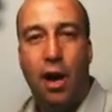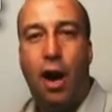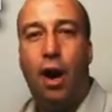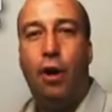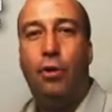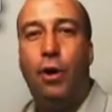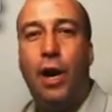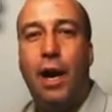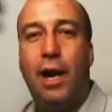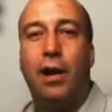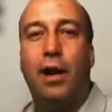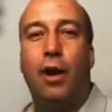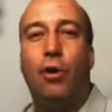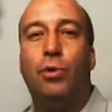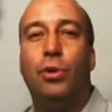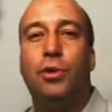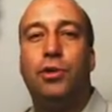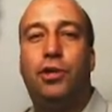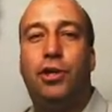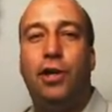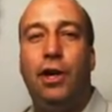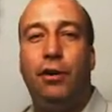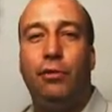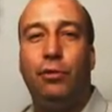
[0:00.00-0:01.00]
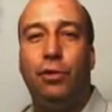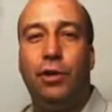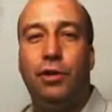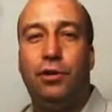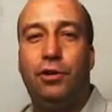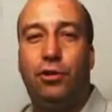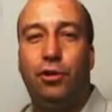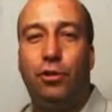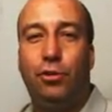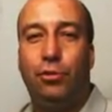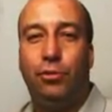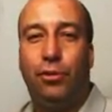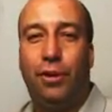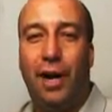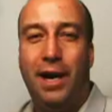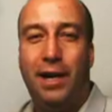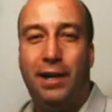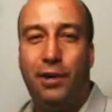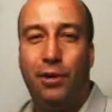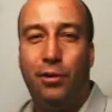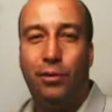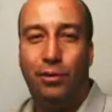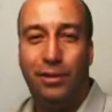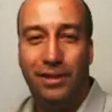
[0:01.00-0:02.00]
All right, we'll see you real soon.
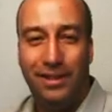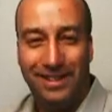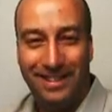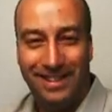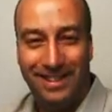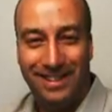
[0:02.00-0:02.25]
Thank you.